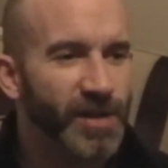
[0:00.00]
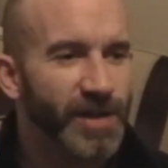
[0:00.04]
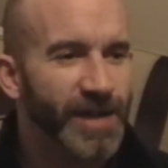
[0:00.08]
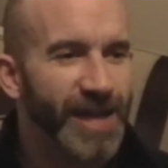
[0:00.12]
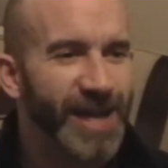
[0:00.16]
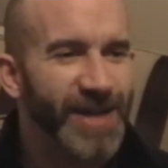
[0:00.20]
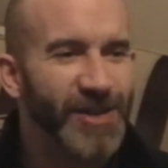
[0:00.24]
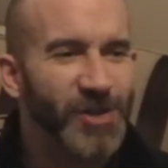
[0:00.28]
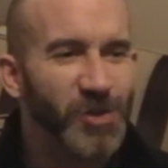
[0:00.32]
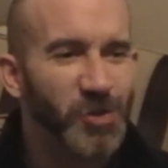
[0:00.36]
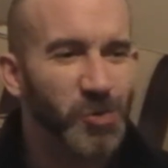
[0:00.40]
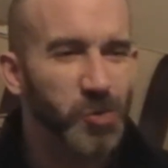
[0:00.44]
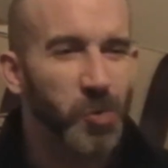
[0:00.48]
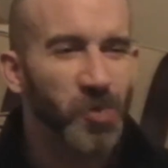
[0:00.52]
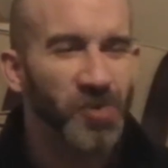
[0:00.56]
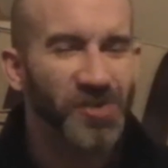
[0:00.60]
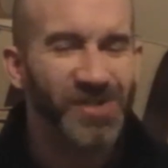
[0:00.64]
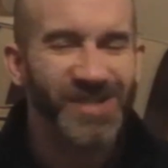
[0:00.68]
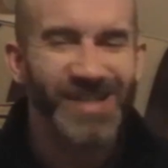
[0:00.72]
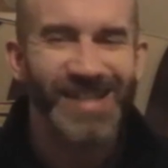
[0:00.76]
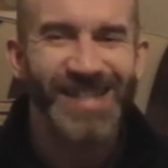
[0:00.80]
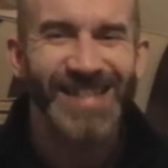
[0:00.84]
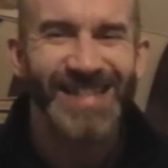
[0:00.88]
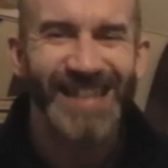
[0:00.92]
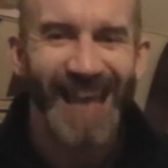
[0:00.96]
he just wants
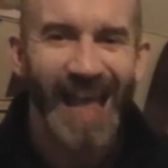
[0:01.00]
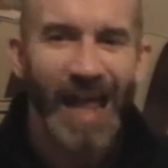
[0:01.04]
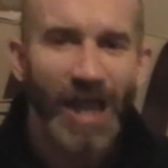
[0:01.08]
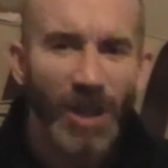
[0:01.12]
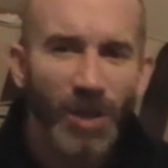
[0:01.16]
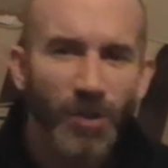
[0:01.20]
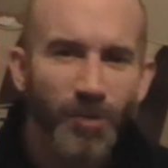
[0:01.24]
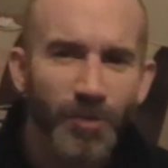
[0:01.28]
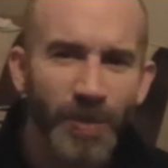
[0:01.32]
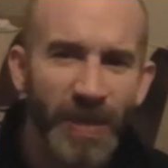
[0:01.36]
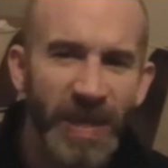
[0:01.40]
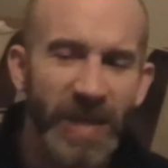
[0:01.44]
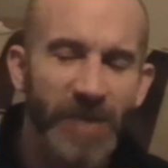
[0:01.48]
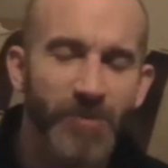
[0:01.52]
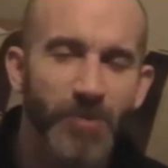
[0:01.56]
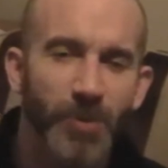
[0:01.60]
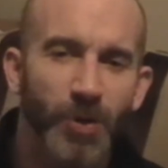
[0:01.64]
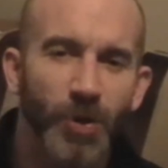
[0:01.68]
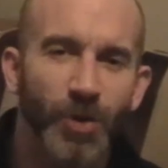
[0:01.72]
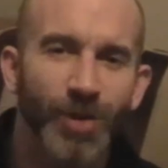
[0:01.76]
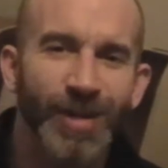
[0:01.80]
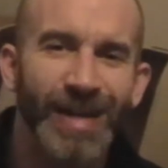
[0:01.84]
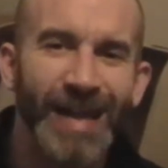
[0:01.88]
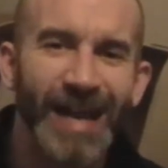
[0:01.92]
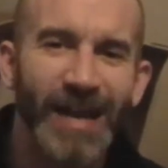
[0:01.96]
to tell
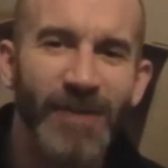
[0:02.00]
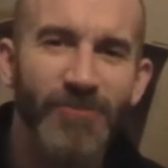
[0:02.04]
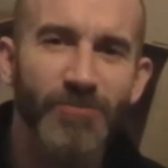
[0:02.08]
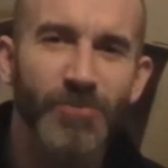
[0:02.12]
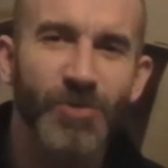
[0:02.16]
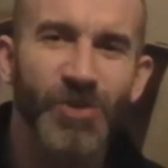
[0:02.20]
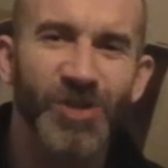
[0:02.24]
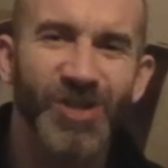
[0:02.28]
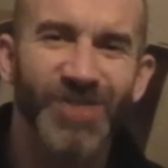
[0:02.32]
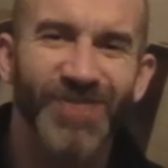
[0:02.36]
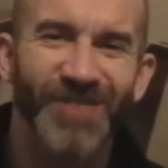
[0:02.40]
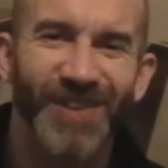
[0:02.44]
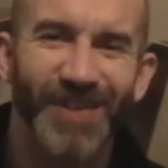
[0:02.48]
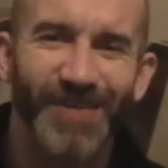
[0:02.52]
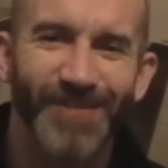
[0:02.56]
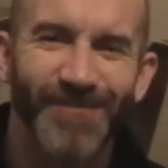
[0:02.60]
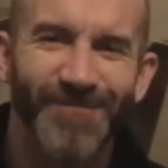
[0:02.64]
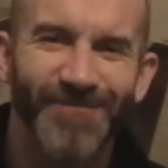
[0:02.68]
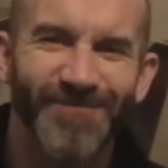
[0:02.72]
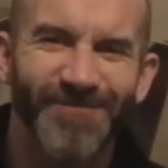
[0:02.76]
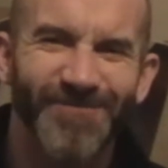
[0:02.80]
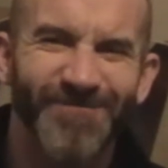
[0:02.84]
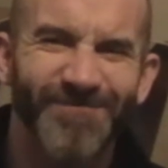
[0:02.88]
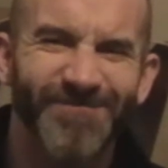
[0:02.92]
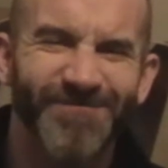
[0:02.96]
people how much of a
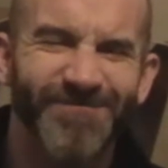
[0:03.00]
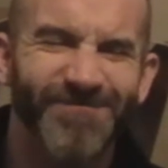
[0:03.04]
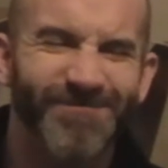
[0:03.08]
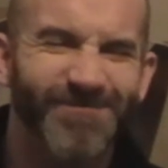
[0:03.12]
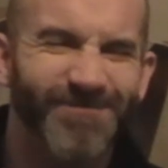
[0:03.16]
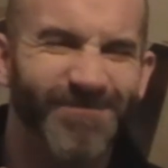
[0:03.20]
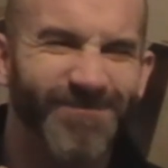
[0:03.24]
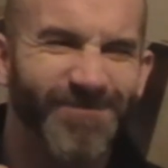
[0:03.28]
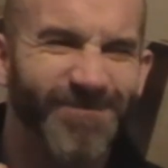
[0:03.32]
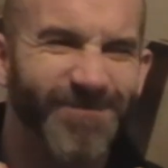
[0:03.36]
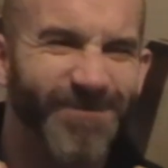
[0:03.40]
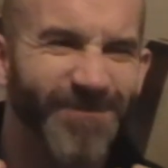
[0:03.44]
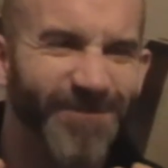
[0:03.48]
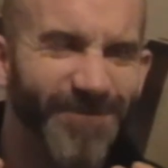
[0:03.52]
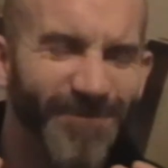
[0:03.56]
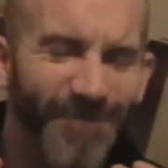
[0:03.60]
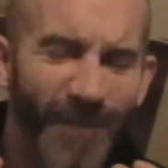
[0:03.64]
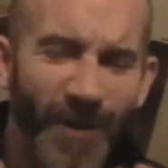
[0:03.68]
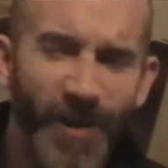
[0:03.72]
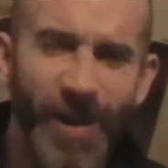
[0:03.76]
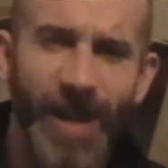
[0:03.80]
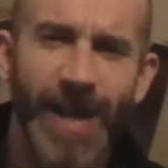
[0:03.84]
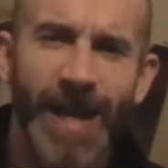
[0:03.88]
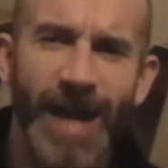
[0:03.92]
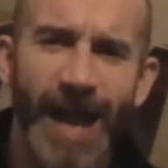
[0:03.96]

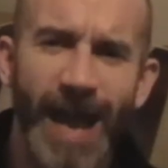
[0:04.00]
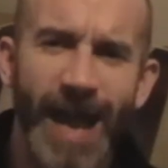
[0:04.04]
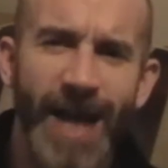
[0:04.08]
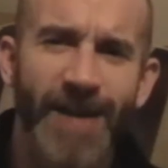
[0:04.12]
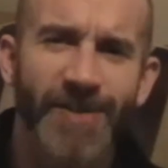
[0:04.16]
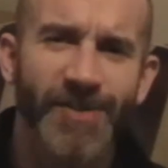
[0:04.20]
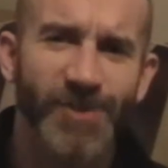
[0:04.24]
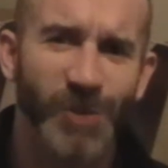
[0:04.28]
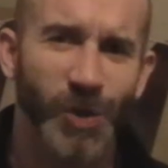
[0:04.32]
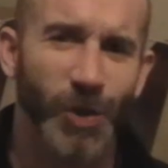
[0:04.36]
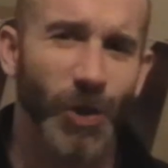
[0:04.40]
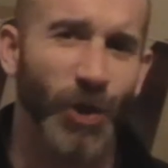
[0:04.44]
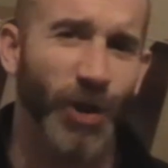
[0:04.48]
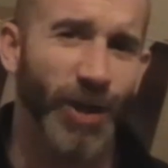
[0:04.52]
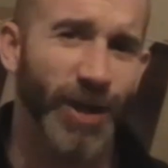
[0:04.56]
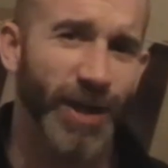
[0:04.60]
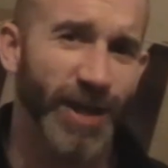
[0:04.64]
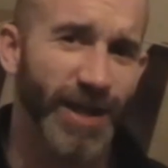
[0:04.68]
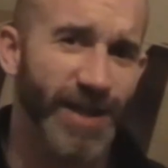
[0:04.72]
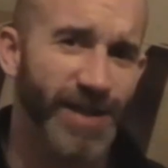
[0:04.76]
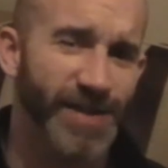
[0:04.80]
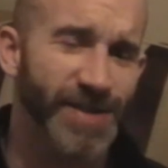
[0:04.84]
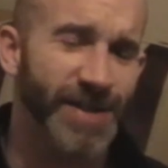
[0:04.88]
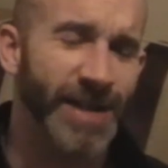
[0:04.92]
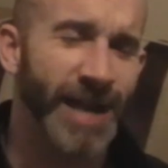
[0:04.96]
fucking arsehole he
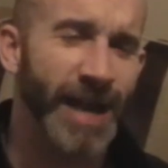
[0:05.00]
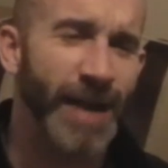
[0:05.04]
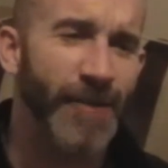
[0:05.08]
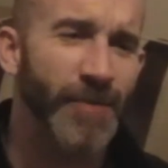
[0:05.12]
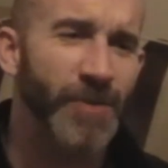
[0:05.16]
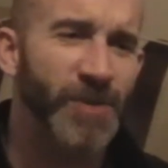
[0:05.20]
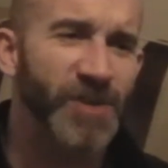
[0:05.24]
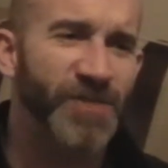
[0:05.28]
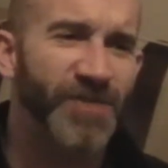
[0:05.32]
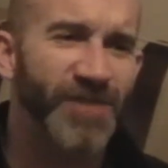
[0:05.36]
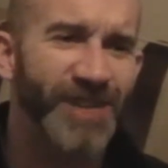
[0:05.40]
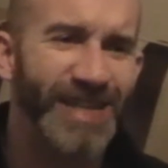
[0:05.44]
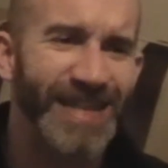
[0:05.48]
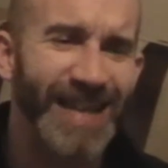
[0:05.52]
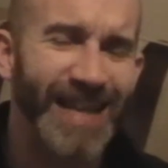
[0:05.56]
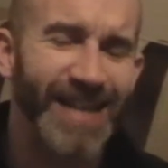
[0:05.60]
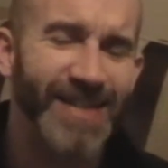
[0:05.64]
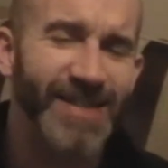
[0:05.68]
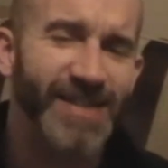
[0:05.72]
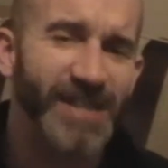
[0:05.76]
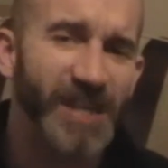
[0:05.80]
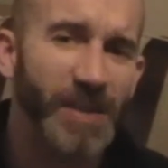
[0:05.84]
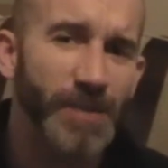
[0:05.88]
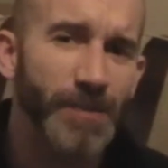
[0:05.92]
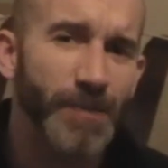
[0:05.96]
is and how much of a
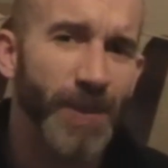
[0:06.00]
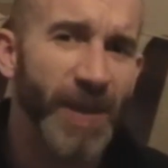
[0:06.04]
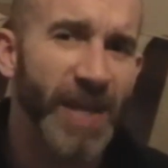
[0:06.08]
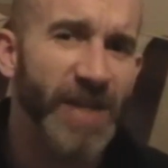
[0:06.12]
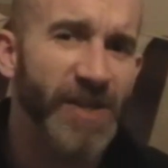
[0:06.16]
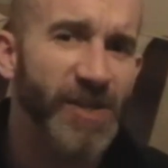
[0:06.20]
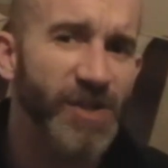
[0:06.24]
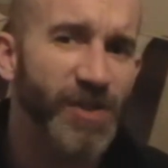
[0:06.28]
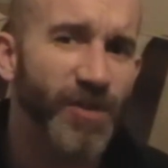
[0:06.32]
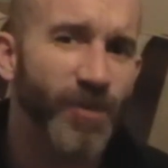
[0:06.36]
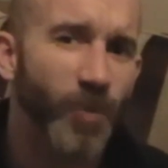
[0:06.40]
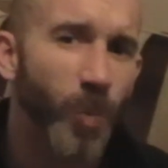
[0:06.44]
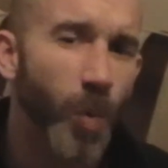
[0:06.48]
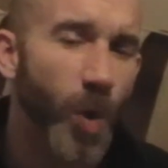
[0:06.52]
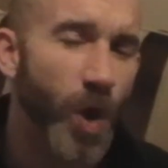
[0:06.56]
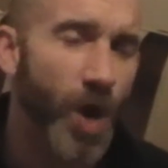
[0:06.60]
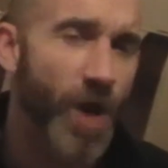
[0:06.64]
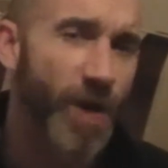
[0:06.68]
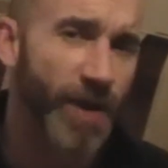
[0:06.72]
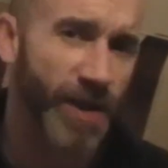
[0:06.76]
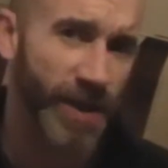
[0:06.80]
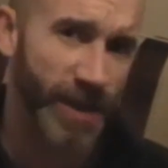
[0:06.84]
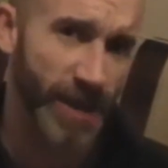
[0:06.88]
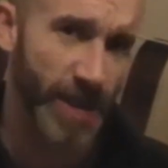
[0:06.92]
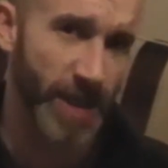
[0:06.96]
nasty piece of
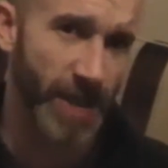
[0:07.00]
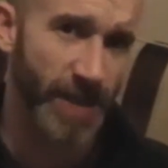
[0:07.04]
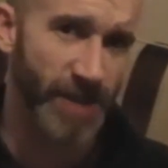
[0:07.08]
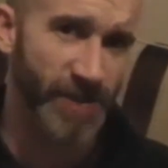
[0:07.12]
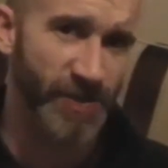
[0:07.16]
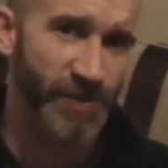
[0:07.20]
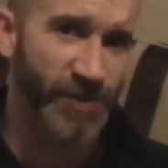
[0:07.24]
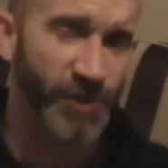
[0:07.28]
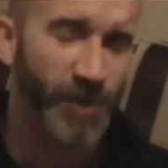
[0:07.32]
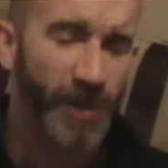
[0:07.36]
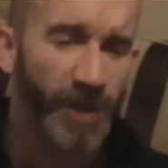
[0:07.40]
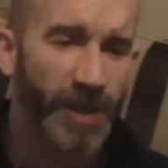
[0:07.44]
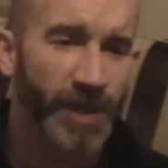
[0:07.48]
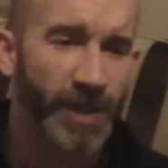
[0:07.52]
work he is,